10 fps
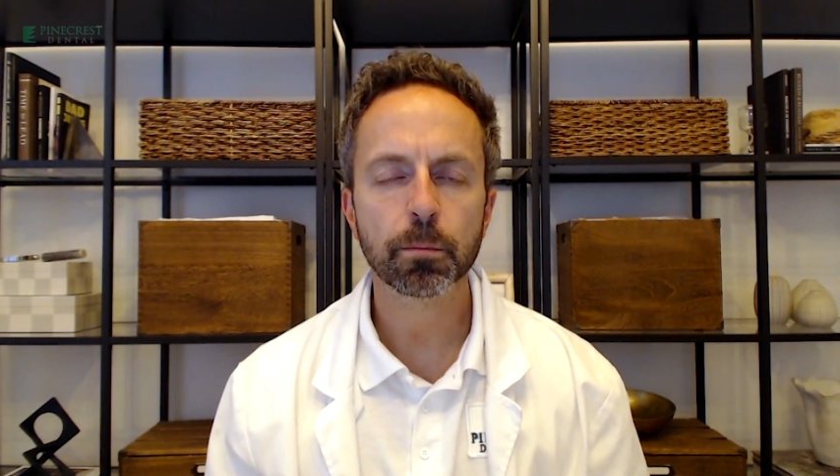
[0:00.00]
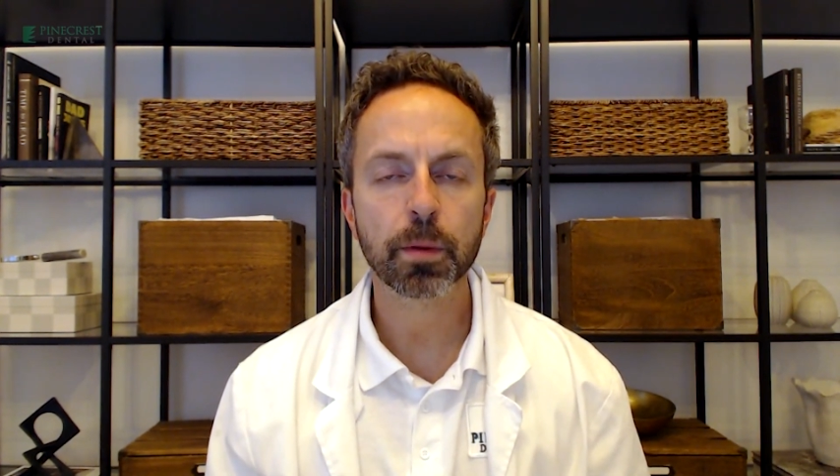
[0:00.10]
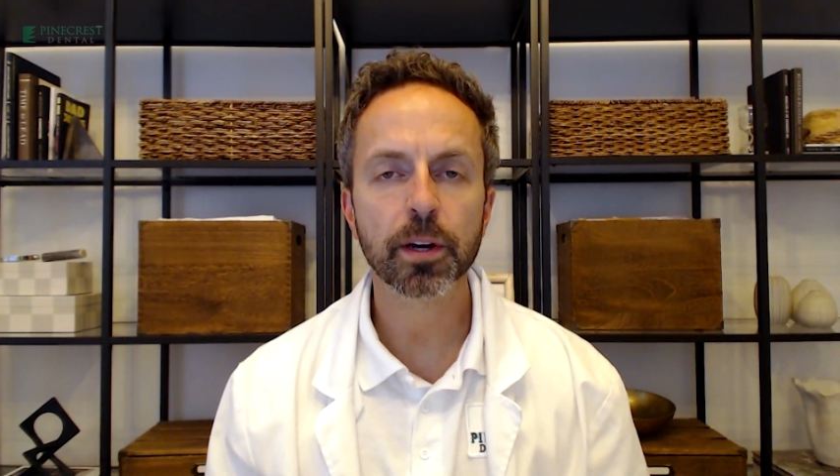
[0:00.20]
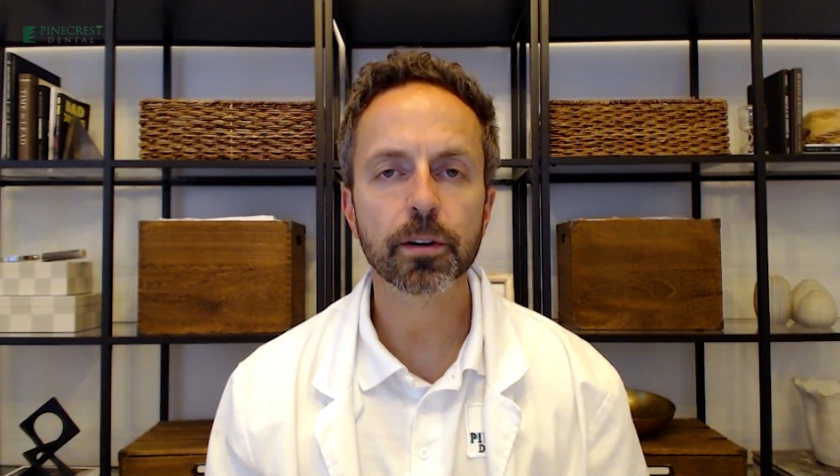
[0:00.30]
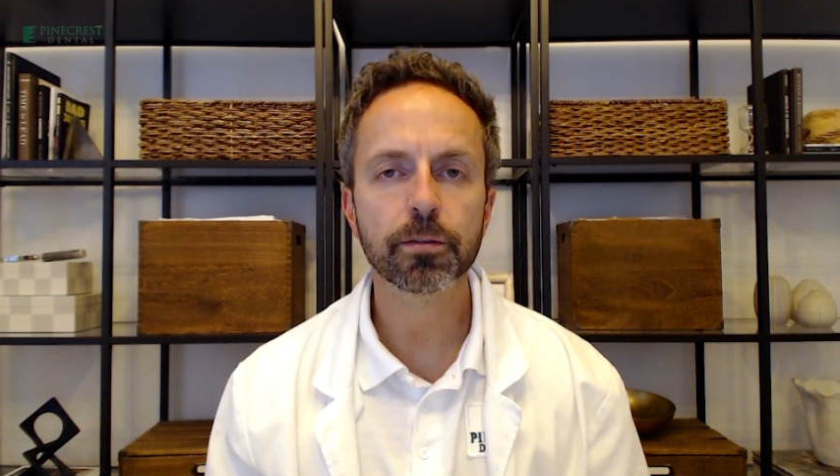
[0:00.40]

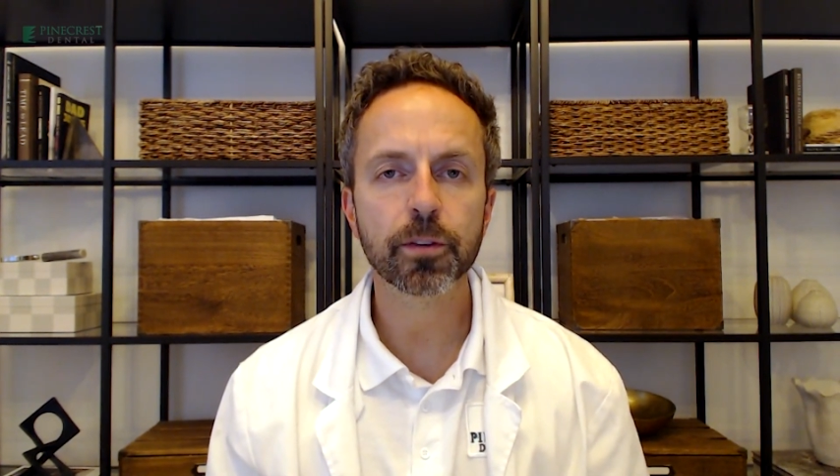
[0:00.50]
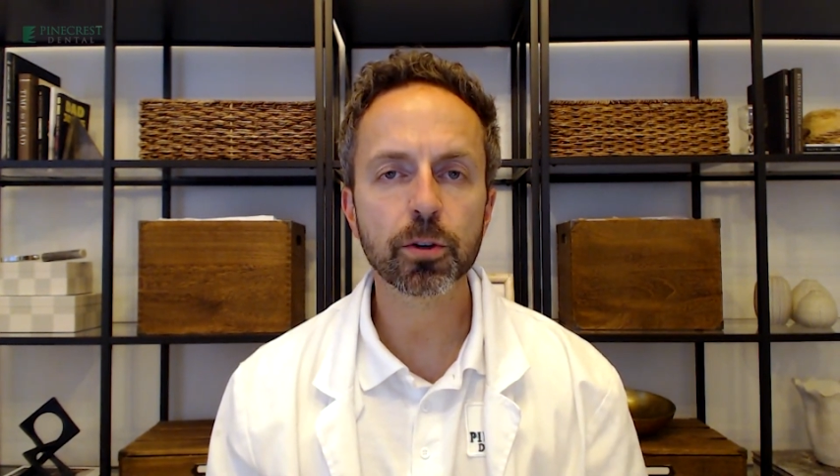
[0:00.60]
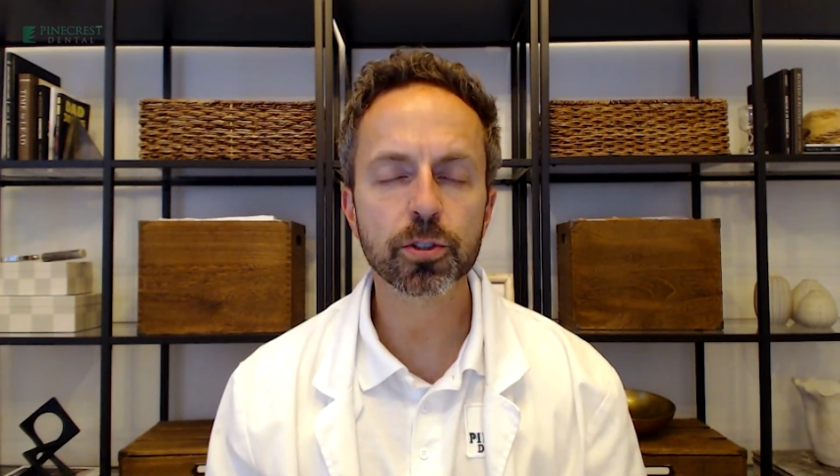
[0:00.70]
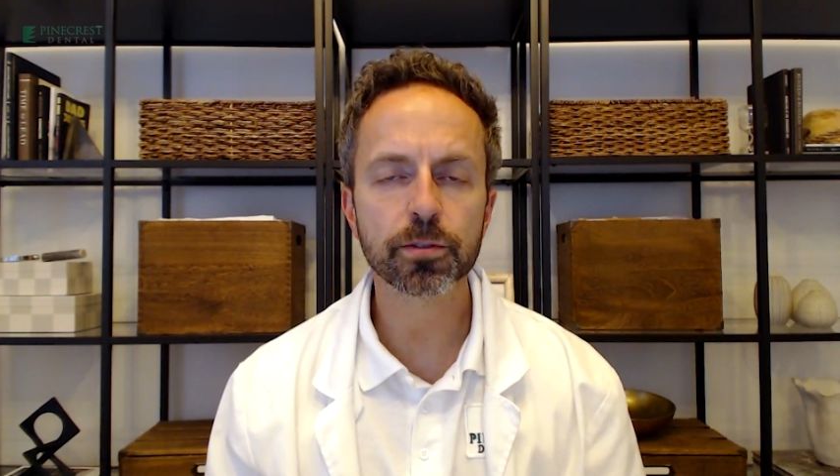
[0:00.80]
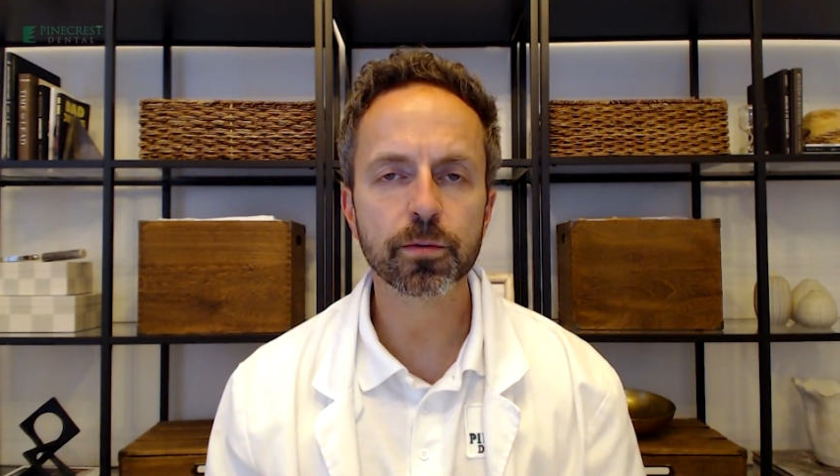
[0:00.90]
better
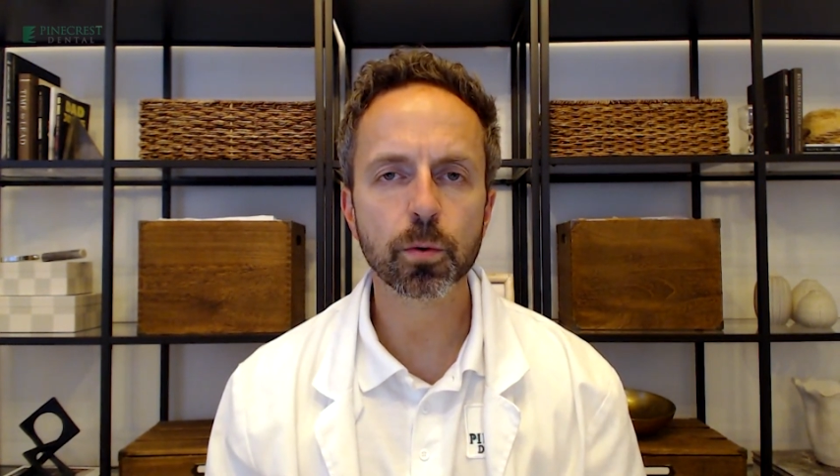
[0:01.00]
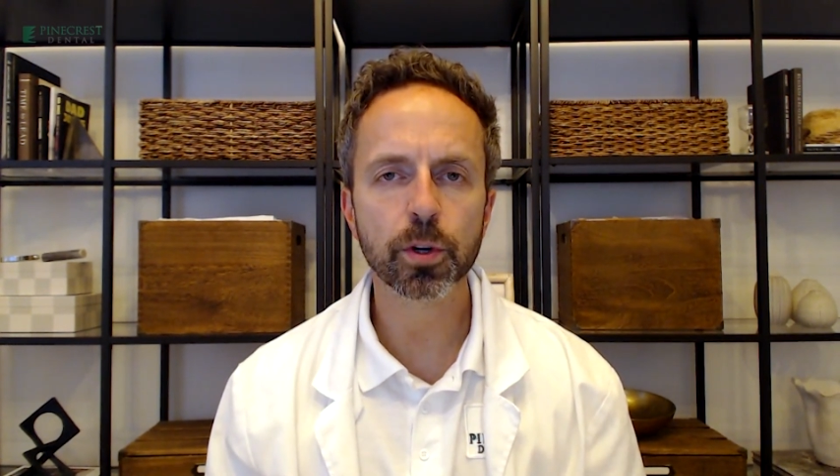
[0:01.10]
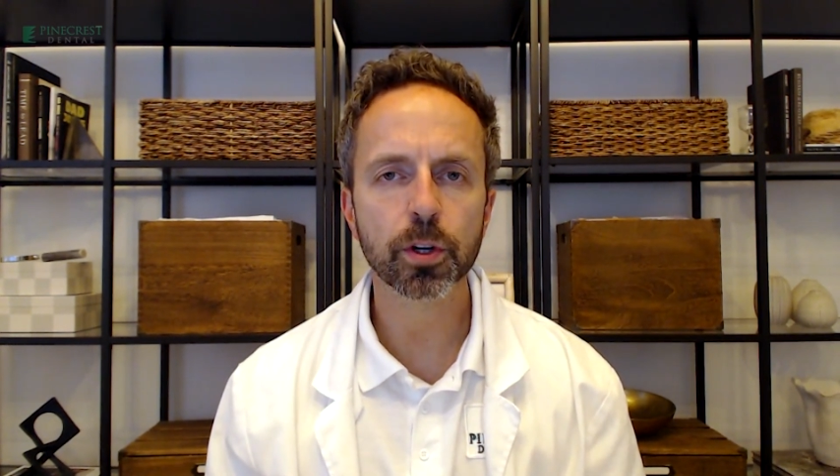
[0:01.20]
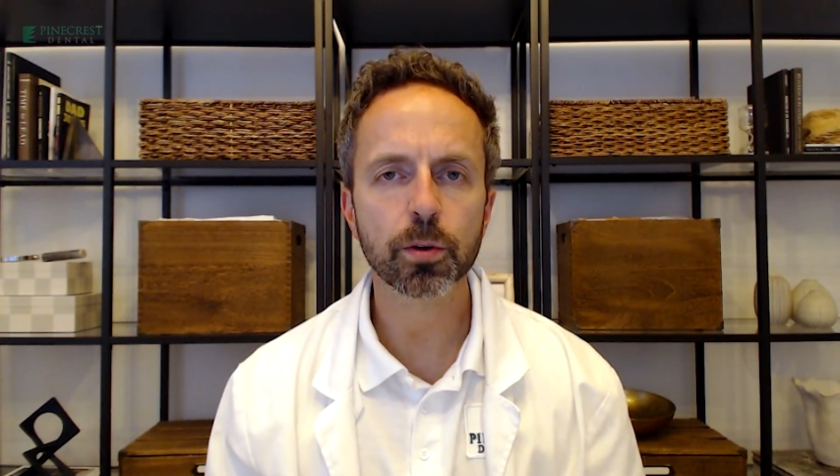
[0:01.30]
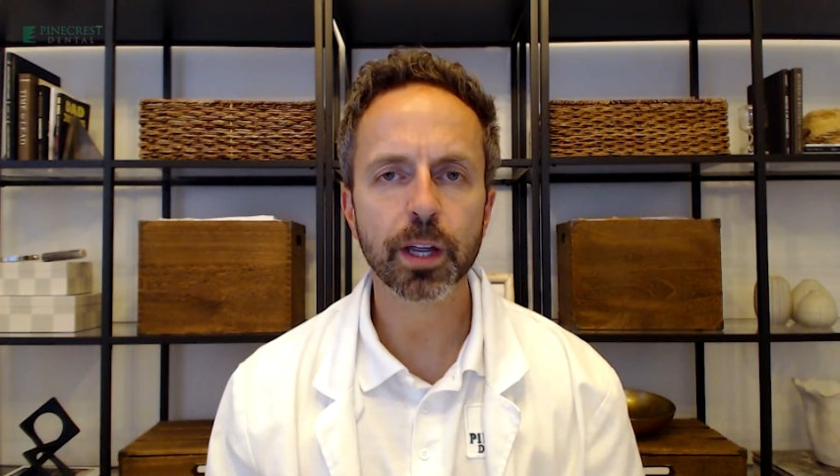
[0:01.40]
future for
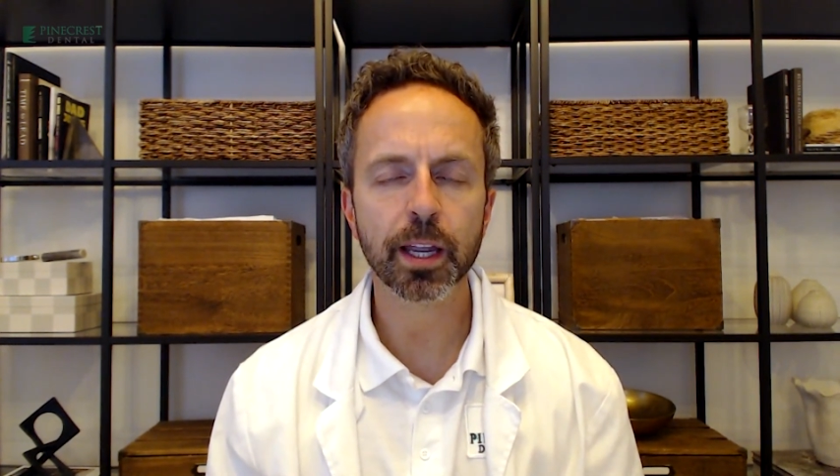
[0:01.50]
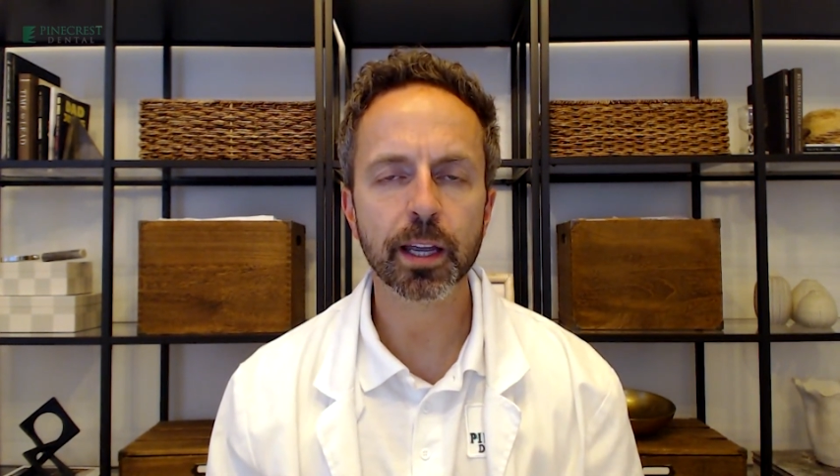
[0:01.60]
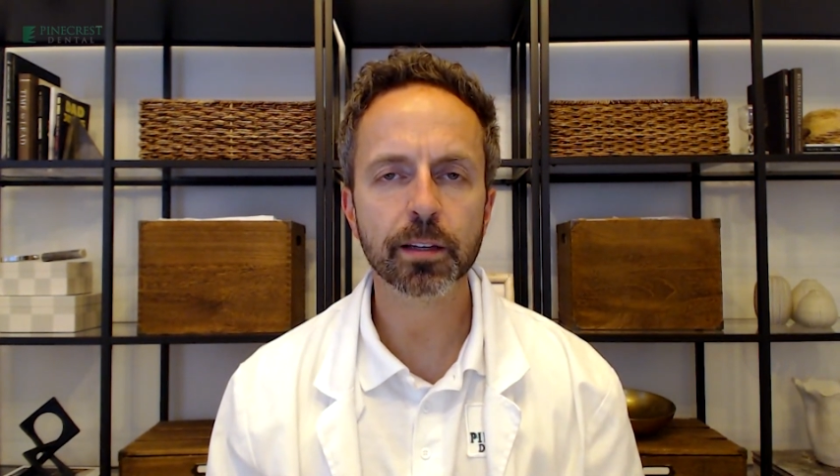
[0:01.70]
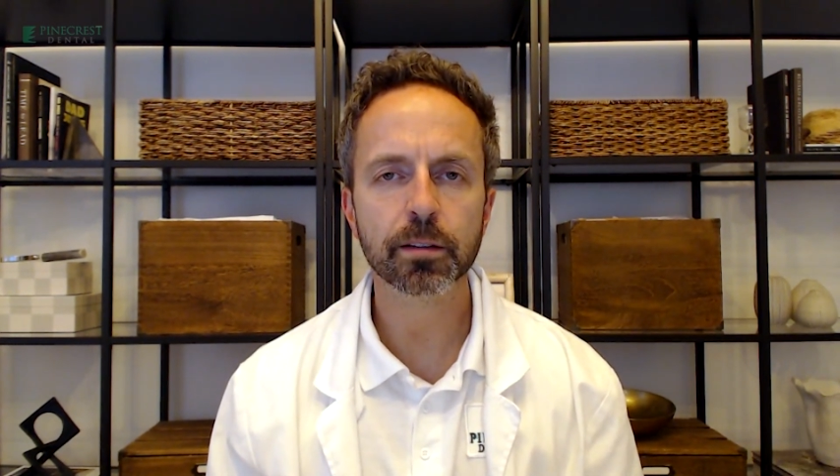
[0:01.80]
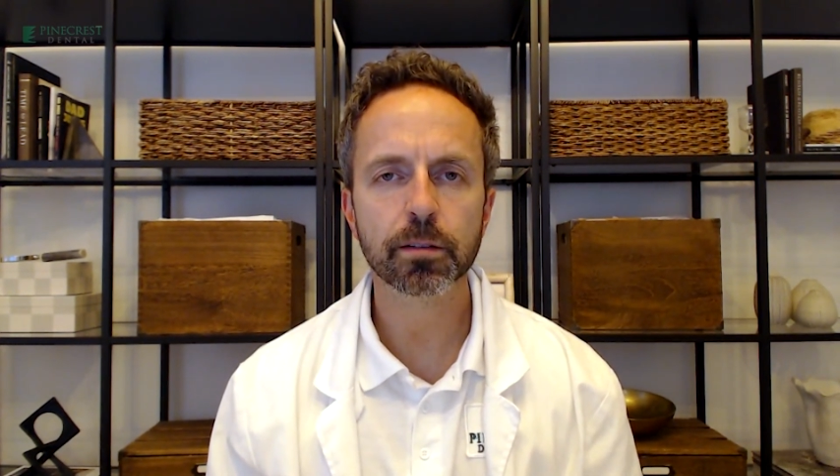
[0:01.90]
you and